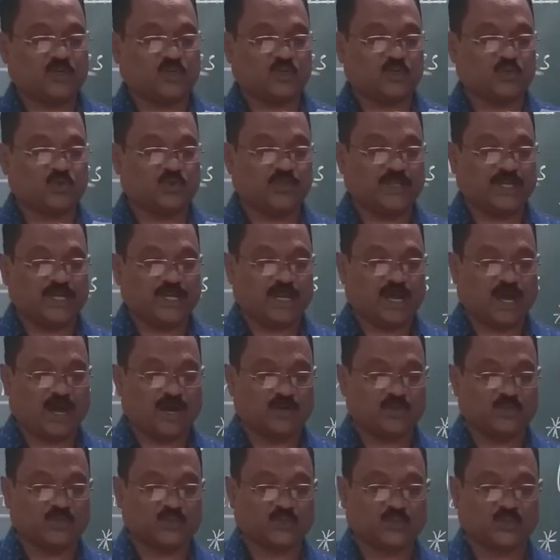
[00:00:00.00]
To their
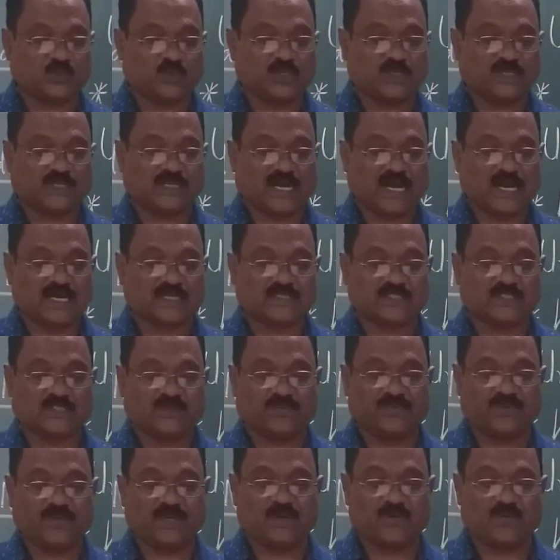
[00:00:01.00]
household tasks,
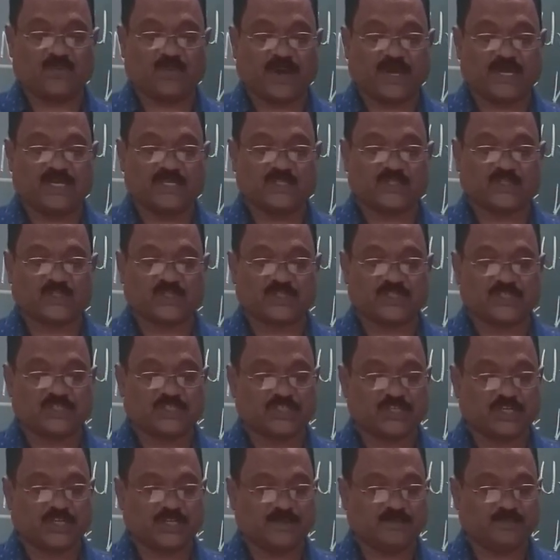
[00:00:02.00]
the boys
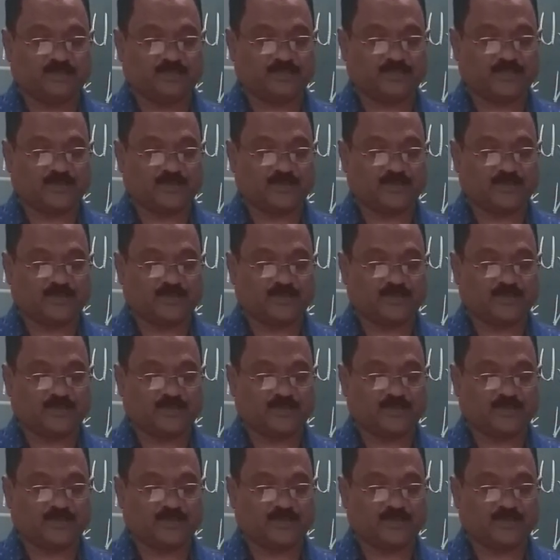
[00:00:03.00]
return,